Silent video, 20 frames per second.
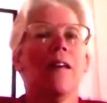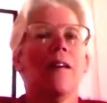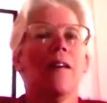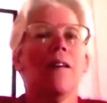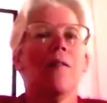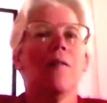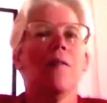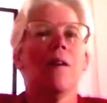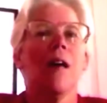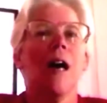
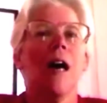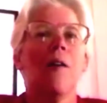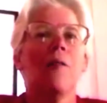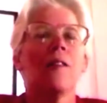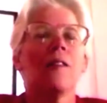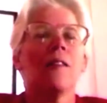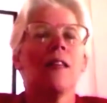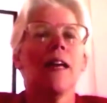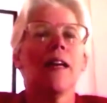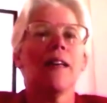I was
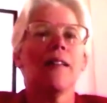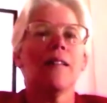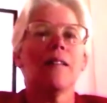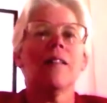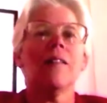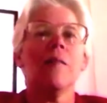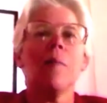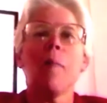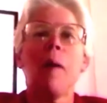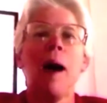like a little
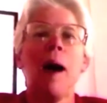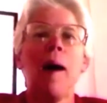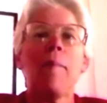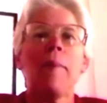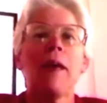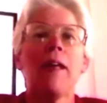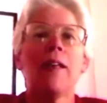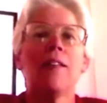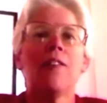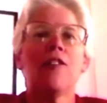
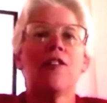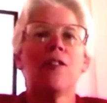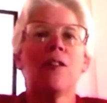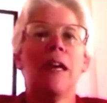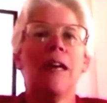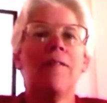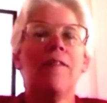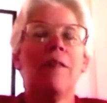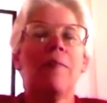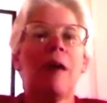puppet.
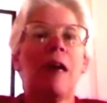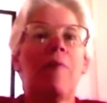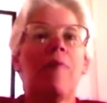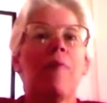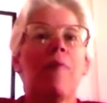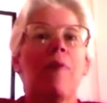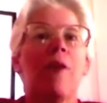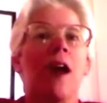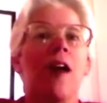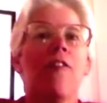Even my
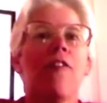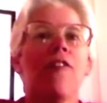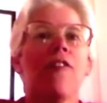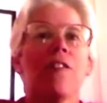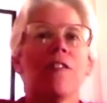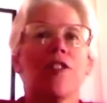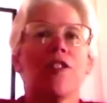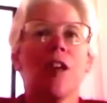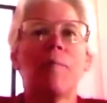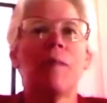brother
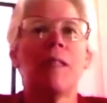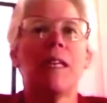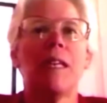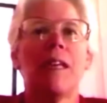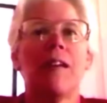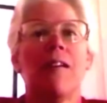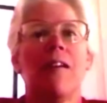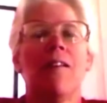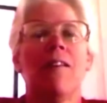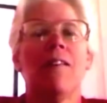jumped in
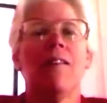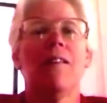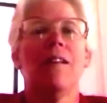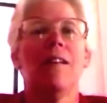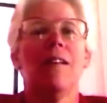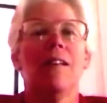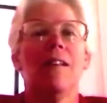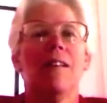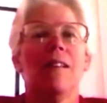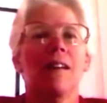on,
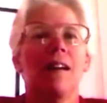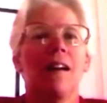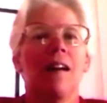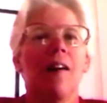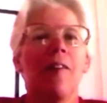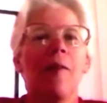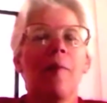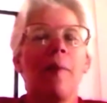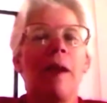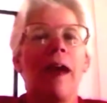on the
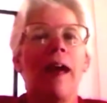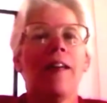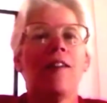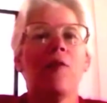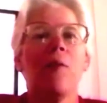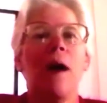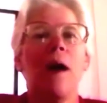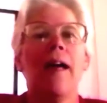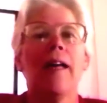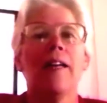
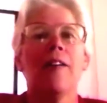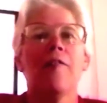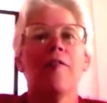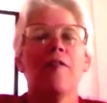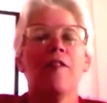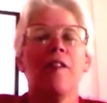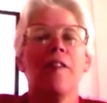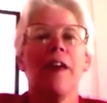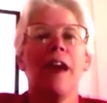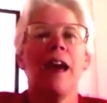bandwagon for
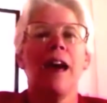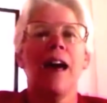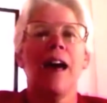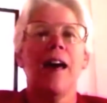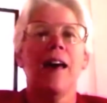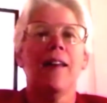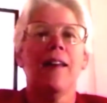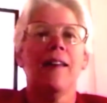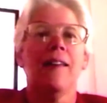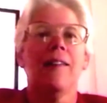that.
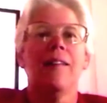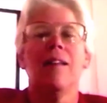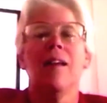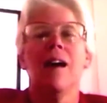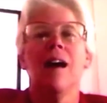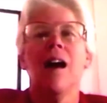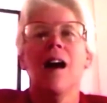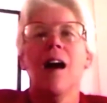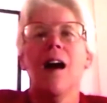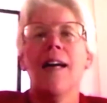And
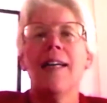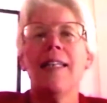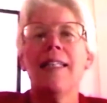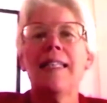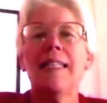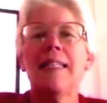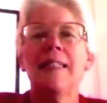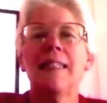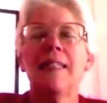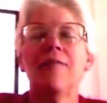I
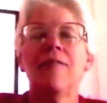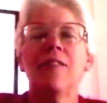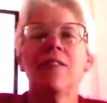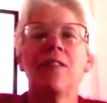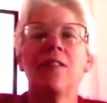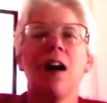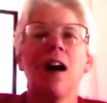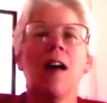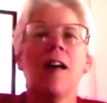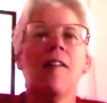didn't live a
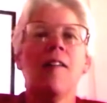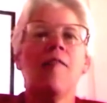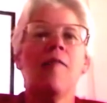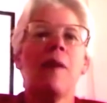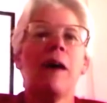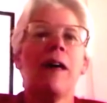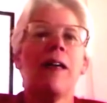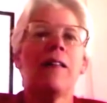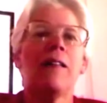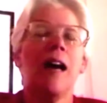lot of my
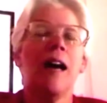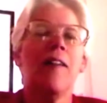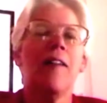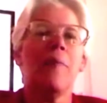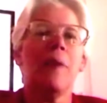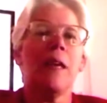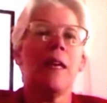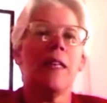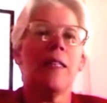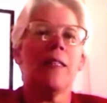life
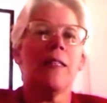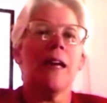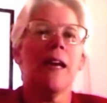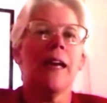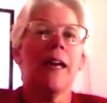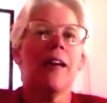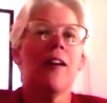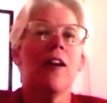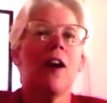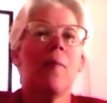because I had
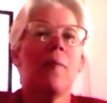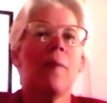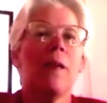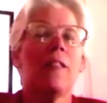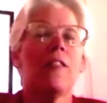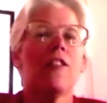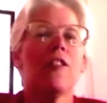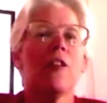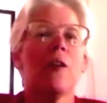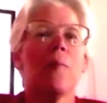been
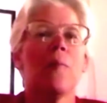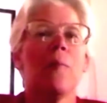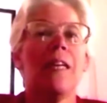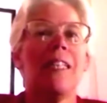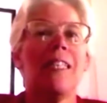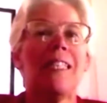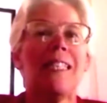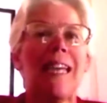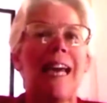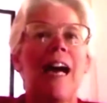so beaten
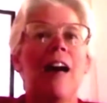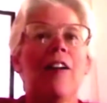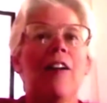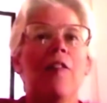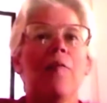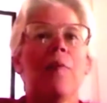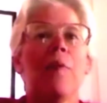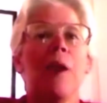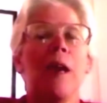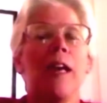down and
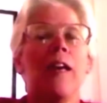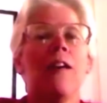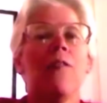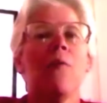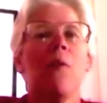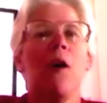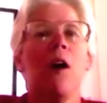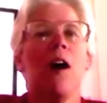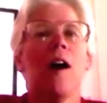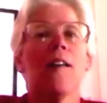
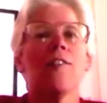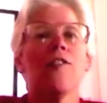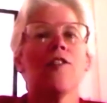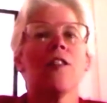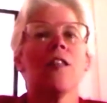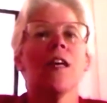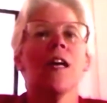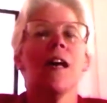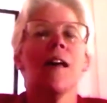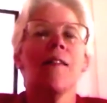brainwashed
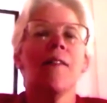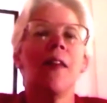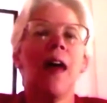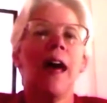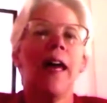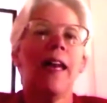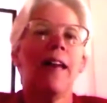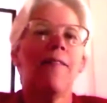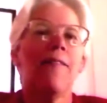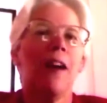that
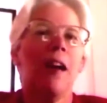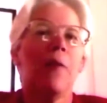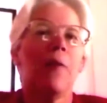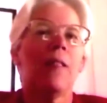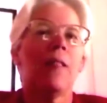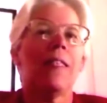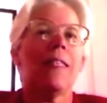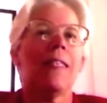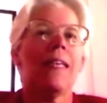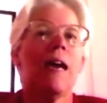if I would
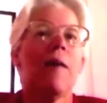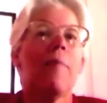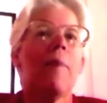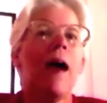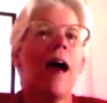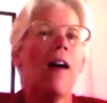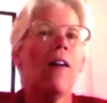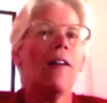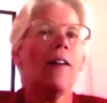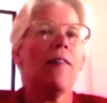step
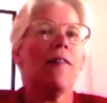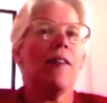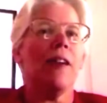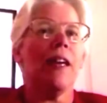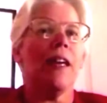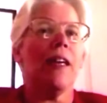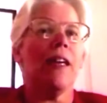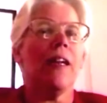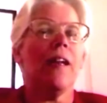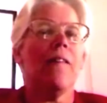out of
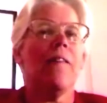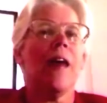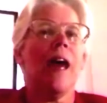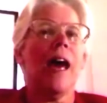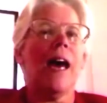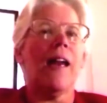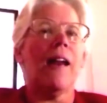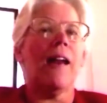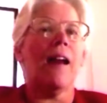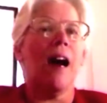it,
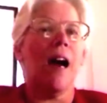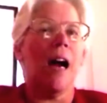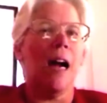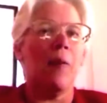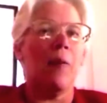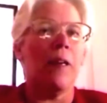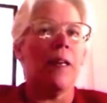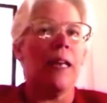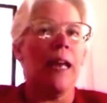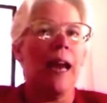that I
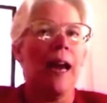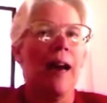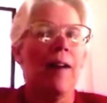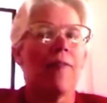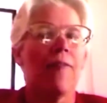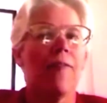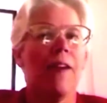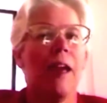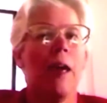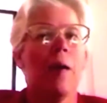wouldn't have
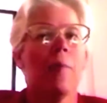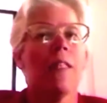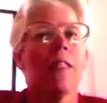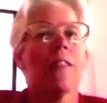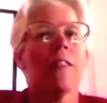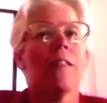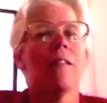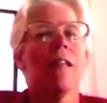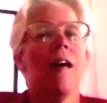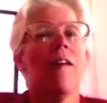family to
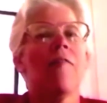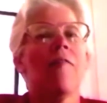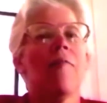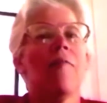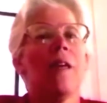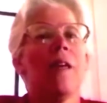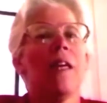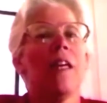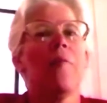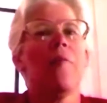love me
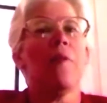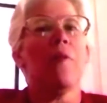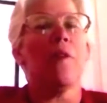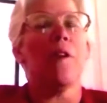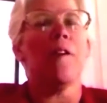anymore.